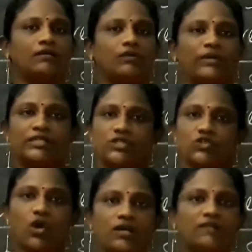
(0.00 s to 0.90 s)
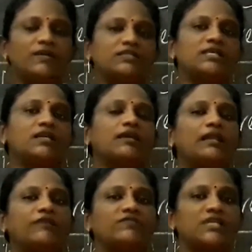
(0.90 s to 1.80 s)
No, it is not reversing
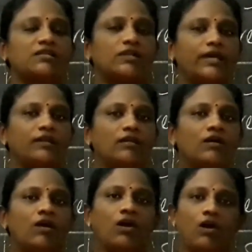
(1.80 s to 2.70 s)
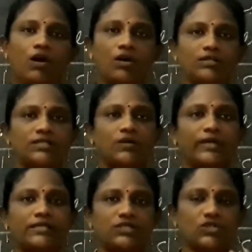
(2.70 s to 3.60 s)
left and right. Also,
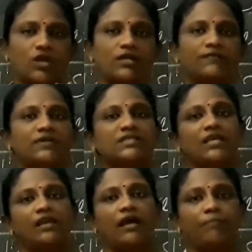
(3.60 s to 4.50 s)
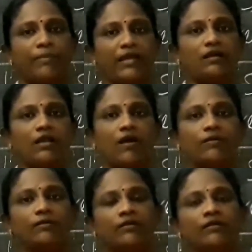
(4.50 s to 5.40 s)
it is not reversing up and
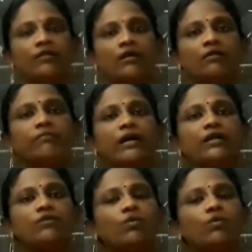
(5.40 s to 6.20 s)
down. But